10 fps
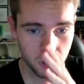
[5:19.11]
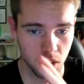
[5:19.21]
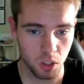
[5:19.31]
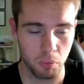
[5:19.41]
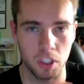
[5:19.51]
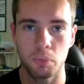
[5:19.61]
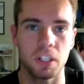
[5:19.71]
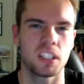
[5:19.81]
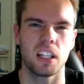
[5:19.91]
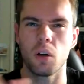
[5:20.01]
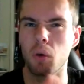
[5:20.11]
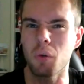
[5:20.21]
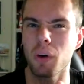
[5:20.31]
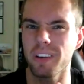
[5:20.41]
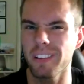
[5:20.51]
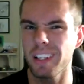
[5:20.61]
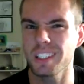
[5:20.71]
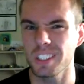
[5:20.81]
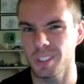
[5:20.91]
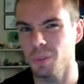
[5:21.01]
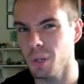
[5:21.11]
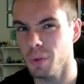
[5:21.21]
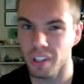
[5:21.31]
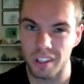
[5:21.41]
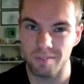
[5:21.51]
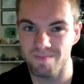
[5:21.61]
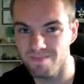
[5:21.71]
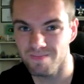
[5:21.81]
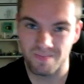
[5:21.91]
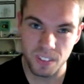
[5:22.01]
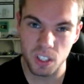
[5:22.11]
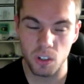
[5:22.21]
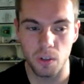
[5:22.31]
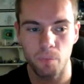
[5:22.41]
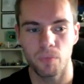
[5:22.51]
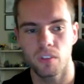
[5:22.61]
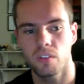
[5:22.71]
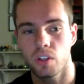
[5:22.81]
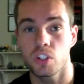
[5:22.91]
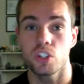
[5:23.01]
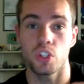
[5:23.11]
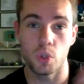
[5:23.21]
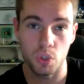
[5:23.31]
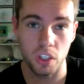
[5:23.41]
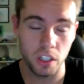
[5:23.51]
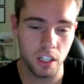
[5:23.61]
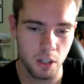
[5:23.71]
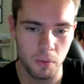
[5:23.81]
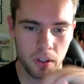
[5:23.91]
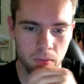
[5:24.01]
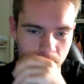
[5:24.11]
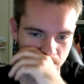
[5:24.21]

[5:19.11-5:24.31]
So it's basically a one-way relationship type of thing. You know, it's just using the anemone.